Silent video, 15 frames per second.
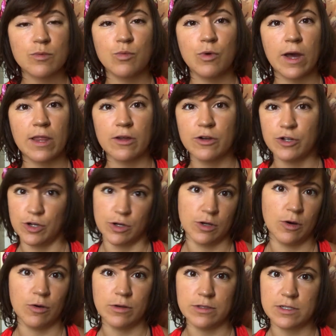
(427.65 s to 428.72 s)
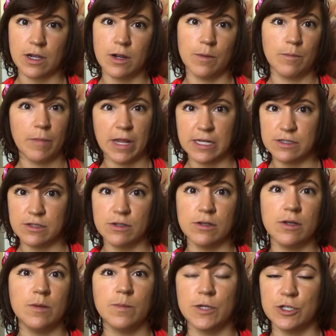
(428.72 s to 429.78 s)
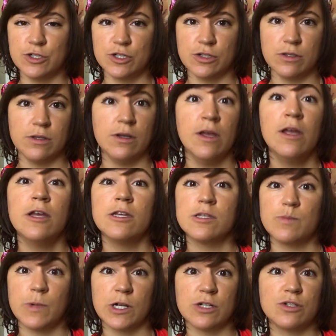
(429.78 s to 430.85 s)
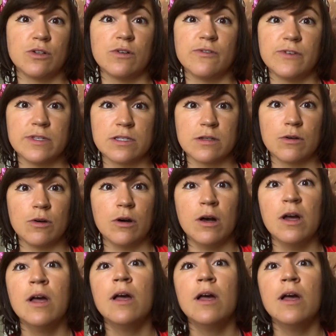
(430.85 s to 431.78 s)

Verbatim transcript: whether your goals are mental, emotional, spiritual, physical,